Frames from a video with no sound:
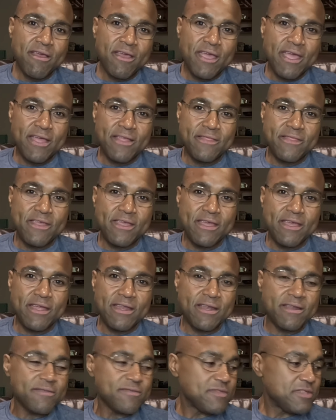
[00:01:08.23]
And
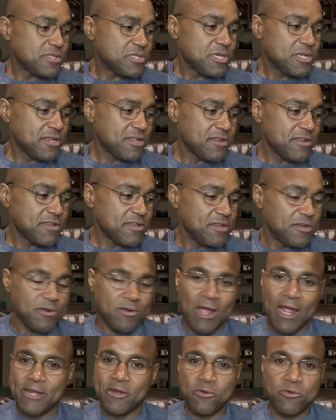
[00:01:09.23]
then the tenant, you know,
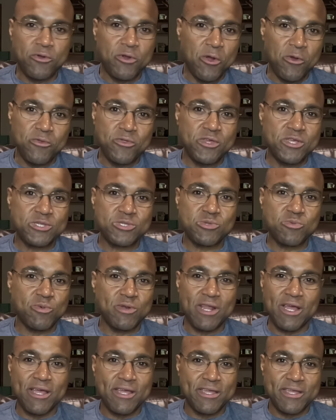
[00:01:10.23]
I don't know this
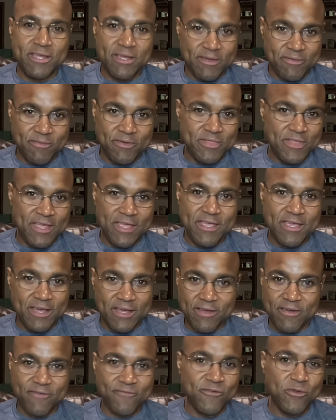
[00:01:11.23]
when
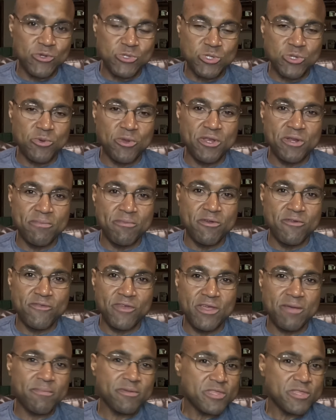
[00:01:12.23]
they first agree to move in,